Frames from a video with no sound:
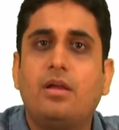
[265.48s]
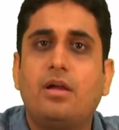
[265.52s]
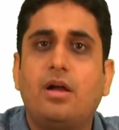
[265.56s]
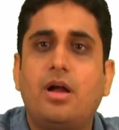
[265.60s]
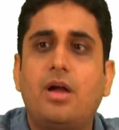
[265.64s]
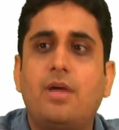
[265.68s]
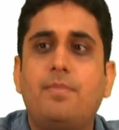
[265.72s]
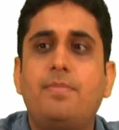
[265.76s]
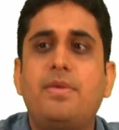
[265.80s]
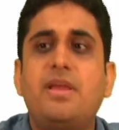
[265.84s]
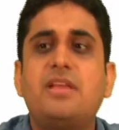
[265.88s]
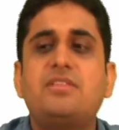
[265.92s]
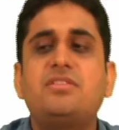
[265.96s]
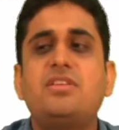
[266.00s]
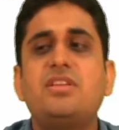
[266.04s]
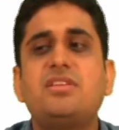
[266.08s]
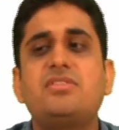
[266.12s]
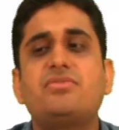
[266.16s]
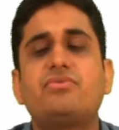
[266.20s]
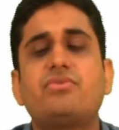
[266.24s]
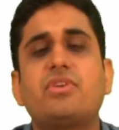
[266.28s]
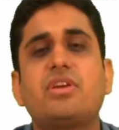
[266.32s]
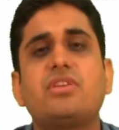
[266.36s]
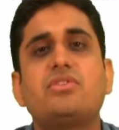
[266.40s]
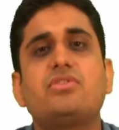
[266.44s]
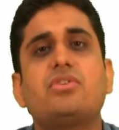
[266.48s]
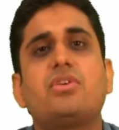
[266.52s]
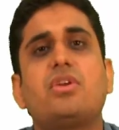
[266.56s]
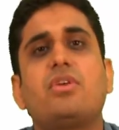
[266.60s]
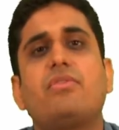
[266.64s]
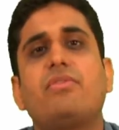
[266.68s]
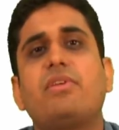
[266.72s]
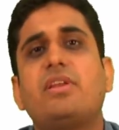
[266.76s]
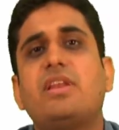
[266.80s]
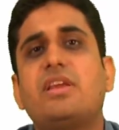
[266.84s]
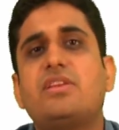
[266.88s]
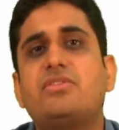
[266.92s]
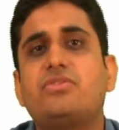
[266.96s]
A basic structure
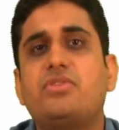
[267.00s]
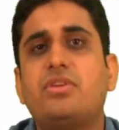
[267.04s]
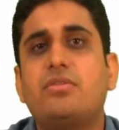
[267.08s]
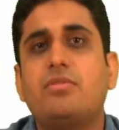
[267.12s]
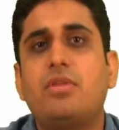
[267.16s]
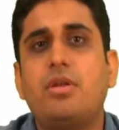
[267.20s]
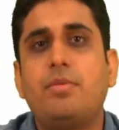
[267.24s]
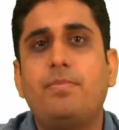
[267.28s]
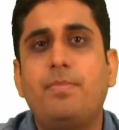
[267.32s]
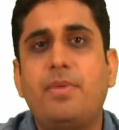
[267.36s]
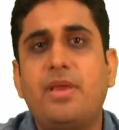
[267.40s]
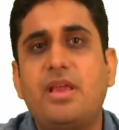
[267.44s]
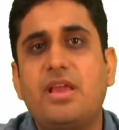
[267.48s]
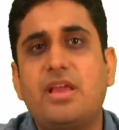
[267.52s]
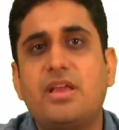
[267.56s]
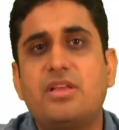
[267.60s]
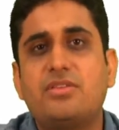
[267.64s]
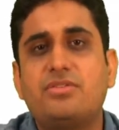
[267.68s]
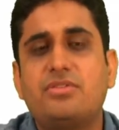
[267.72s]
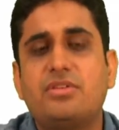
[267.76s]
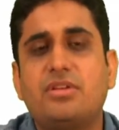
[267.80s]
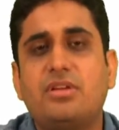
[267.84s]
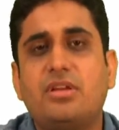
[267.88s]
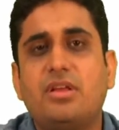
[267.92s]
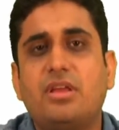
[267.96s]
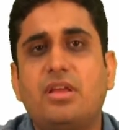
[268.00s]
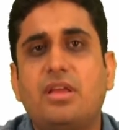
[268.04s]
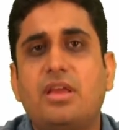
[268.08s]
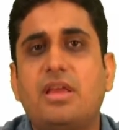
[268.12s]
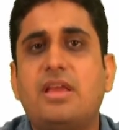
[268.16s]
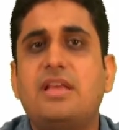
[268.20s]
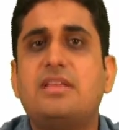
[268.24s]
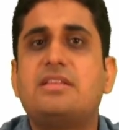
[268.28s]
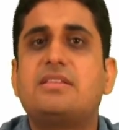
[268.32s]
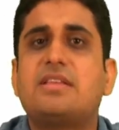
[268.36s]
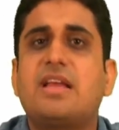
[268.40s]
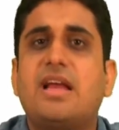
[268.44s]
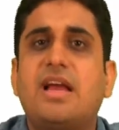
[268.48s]
of an HTML page
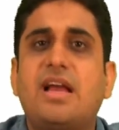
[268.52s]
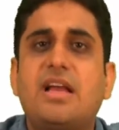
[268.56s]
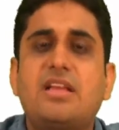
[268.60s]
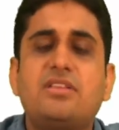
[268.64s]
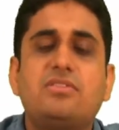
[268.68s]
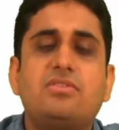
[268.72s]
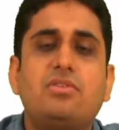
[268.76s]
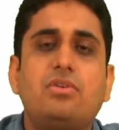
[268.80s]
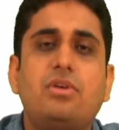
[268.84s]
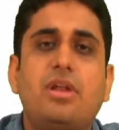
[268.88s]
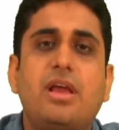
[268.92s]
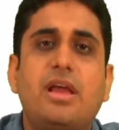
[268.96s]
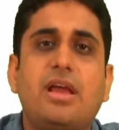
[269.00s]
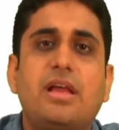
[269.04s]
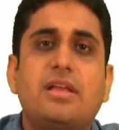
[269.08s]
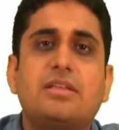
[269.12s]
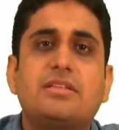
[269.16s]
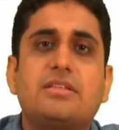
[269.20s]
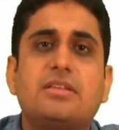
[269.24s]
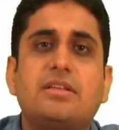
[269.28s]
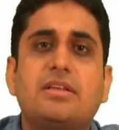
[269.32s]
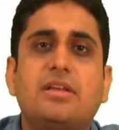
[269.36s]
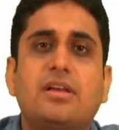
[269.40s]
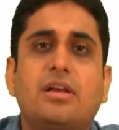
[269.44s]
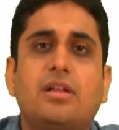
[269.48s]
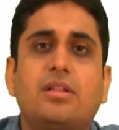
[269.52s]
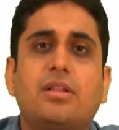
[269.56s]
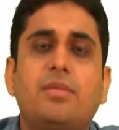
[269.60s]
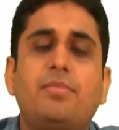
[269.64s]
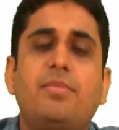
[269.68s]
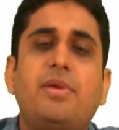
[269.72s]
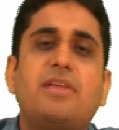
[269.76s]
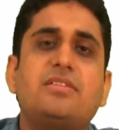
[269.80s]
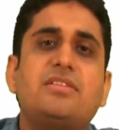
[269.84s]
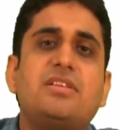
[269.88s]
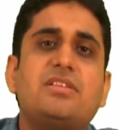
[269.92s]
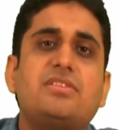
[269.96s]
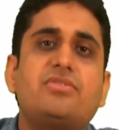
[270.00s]
is as good as the
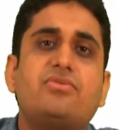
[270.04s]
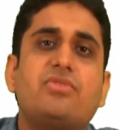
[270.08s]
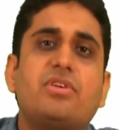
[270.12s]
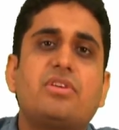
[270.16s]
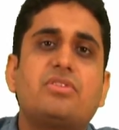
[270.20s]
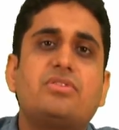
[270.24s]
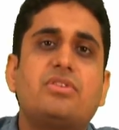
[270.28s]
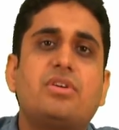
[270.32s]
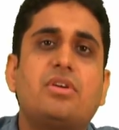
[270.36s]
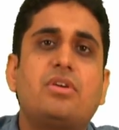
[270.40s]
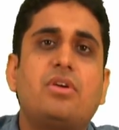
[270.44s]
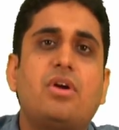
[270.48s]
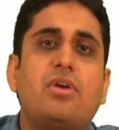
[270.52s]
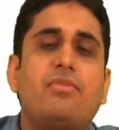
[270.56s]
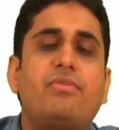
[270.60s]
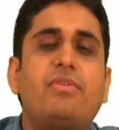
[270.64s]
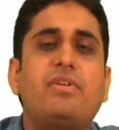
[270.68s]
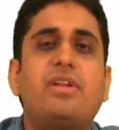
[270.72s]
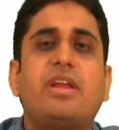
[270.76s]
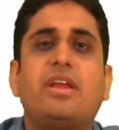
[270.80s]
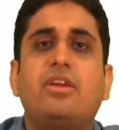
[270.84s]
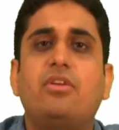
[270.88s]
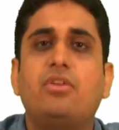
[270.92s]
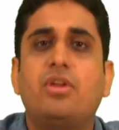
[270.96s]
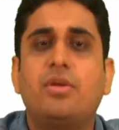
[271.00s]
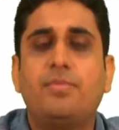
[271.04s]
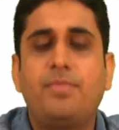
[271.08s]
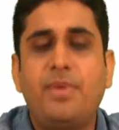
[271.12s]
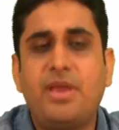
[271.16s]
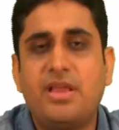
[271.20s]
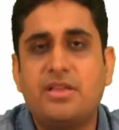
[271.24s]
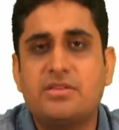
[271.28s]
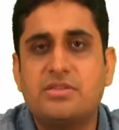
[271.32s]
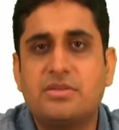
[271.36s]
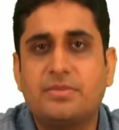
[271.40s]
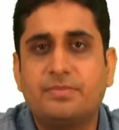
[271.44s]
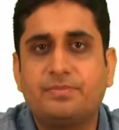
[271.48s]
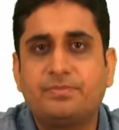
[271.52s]
basic structure of a regular
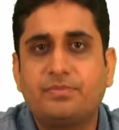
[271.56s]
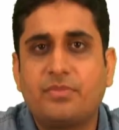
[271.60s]
page.